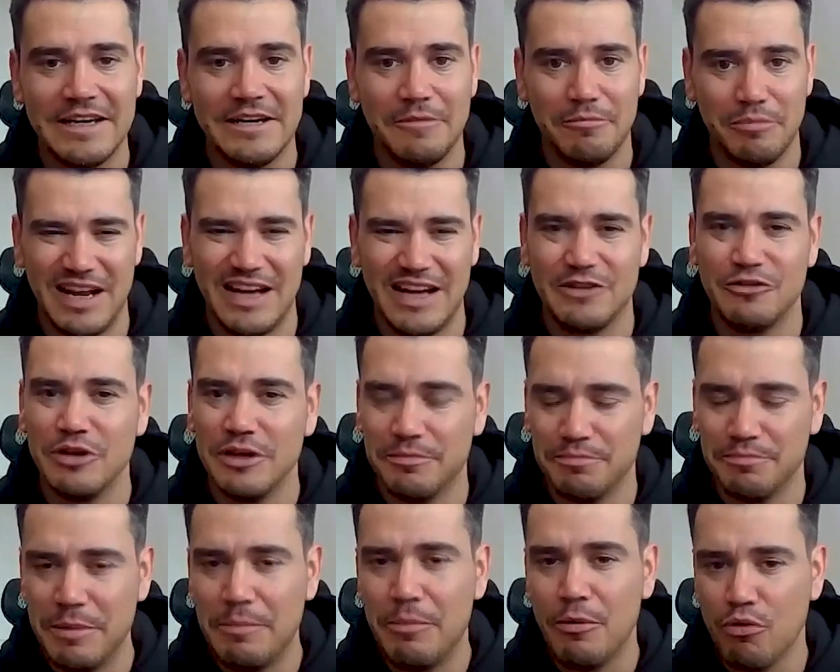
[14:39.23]
But actually
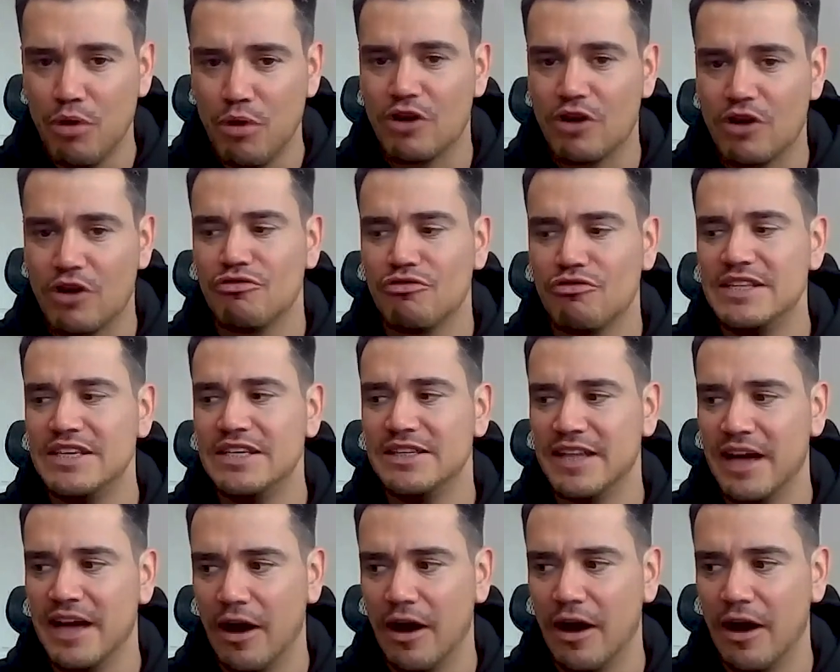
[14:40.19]
people who are creating
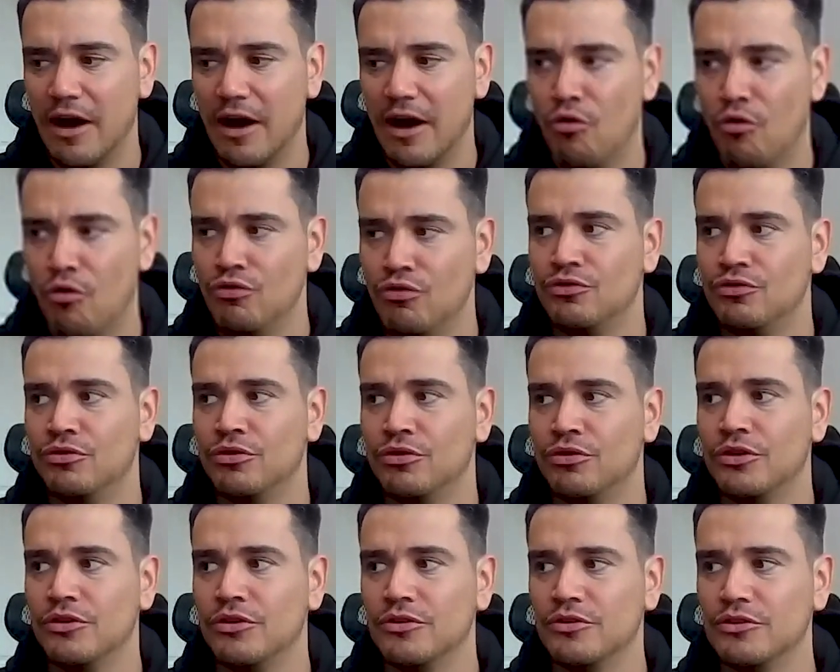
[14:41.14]
their own
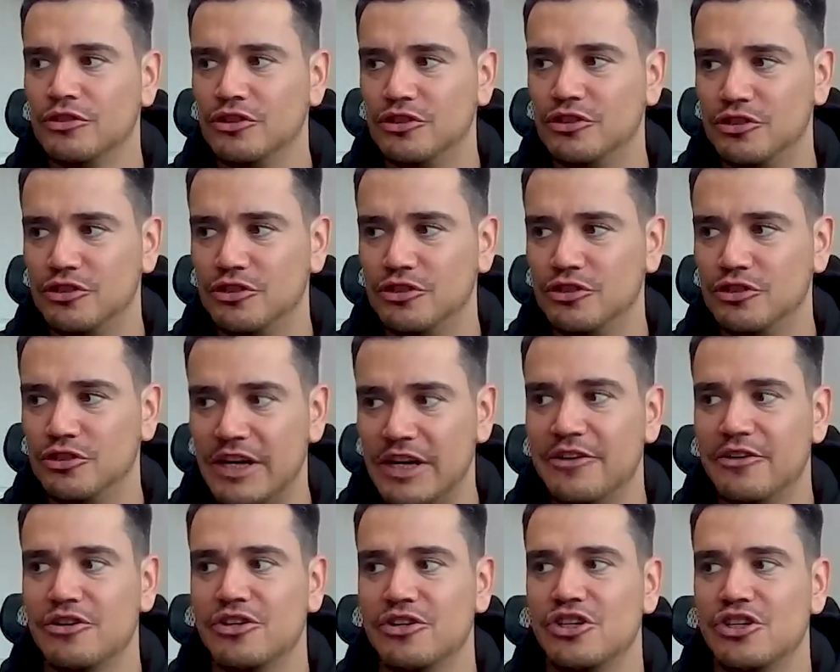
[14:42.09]
thought
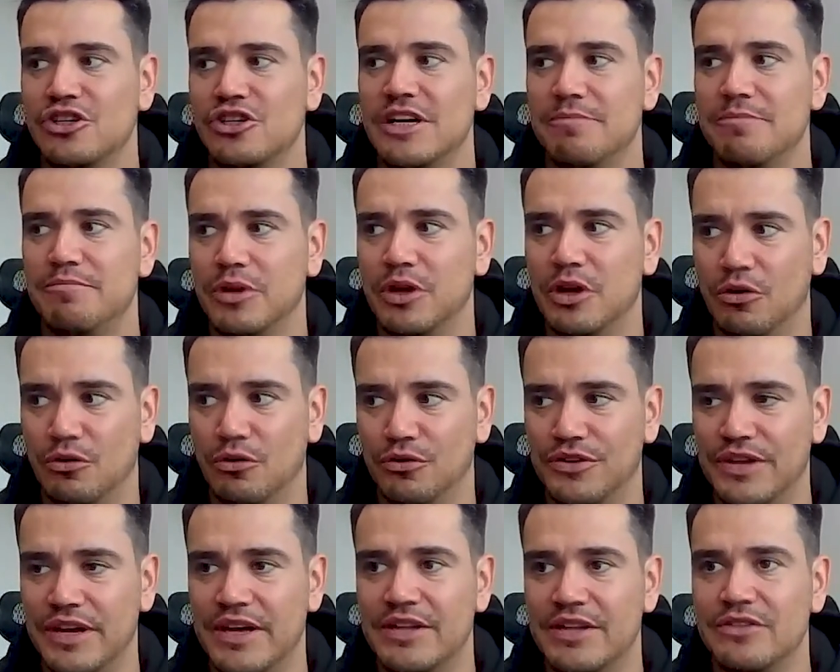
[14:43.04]
leadership
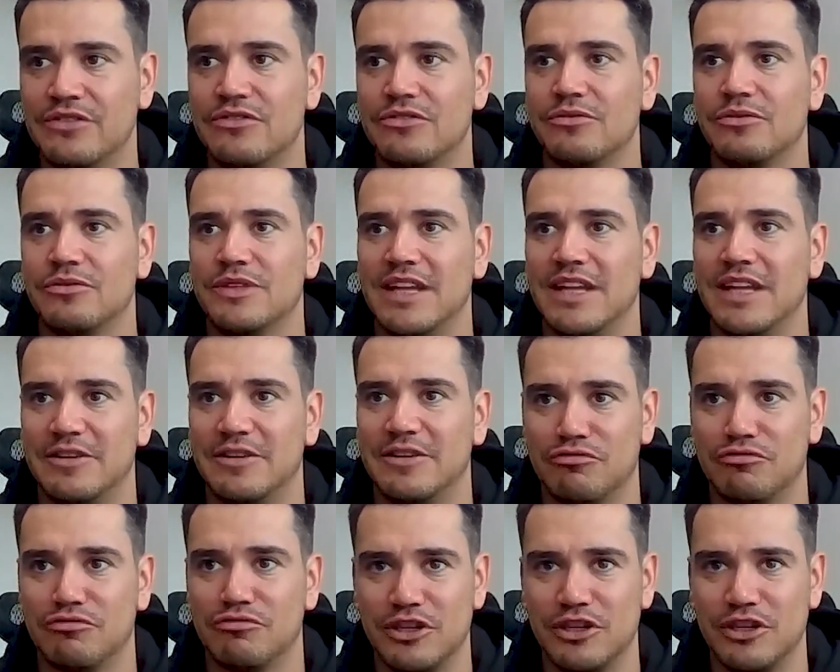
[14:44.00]
content that
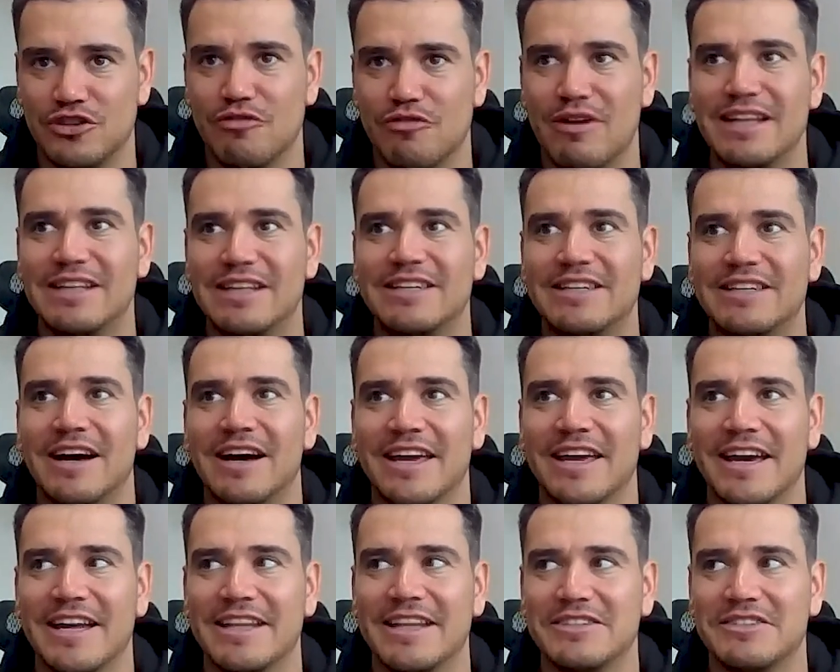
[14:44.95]
reach the right
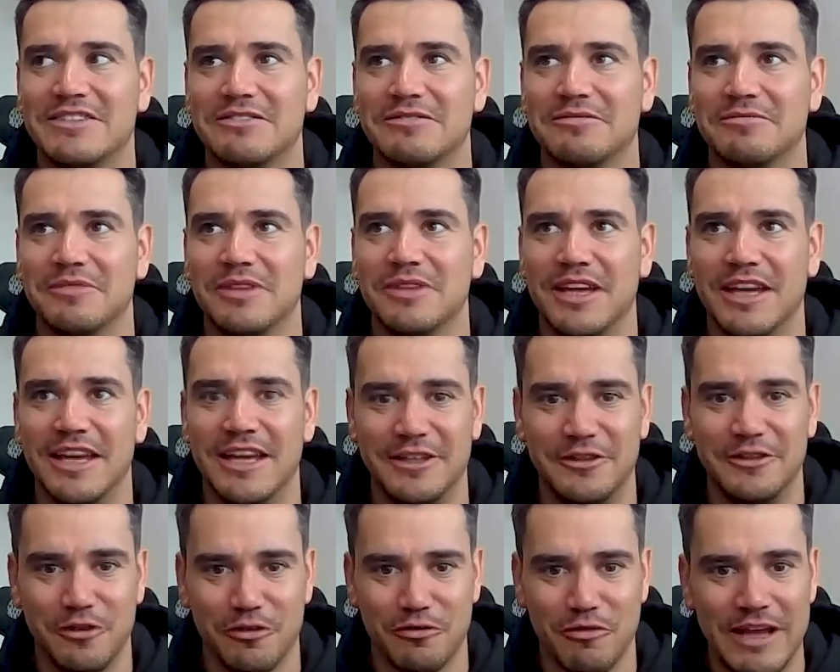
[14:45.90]
target
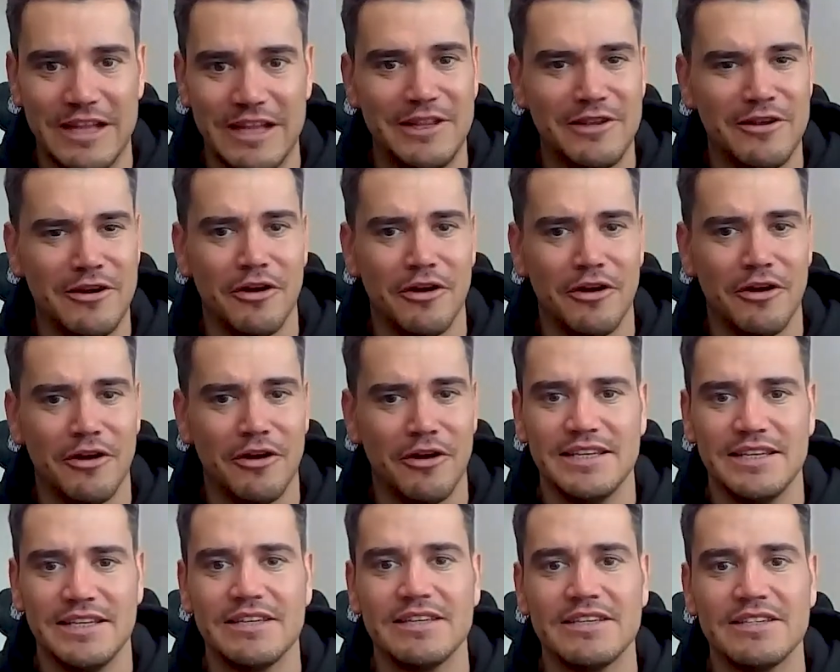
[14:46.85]
in the right now,
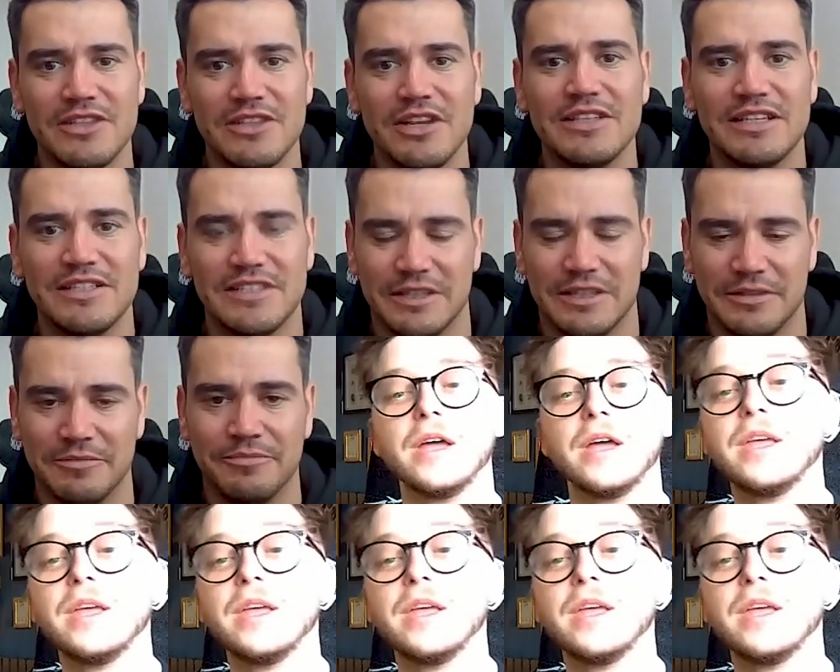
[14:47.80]
it's not easy.